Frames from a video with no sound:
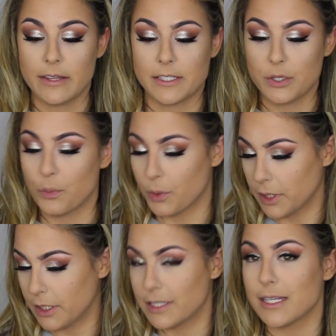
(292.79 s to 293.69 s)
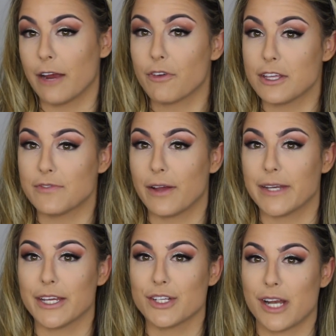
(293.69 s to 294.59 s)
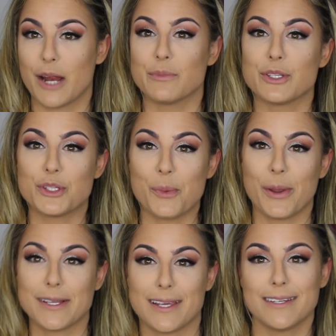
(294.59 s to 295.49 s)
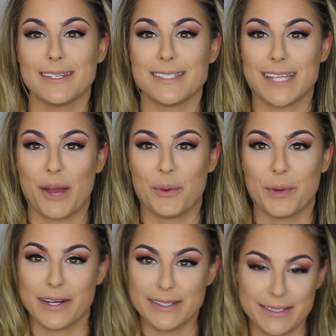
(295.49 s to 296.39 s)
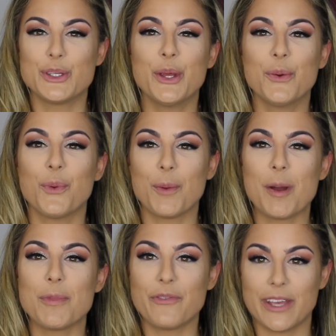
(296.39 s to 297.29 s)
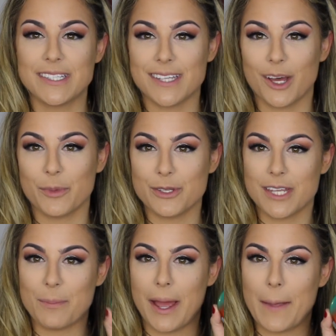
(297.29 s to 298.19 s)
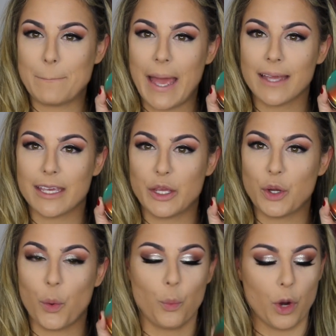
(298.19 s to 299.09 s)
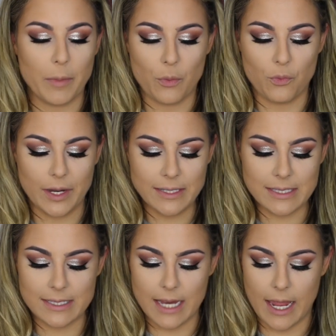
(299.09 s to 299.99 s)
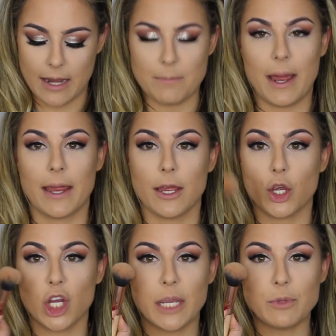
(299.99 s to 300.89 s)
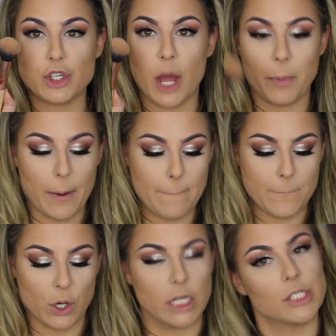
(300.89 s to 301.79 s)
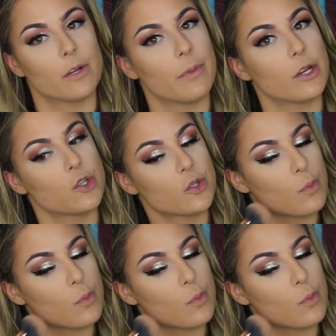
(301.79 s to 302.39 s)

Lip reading: this is a really good sign for this foundation and I'm super excited to see how it wears. To warm up the face today, I'll be using my MAC In Warm Rinse and my Cream Shop bronzer brush.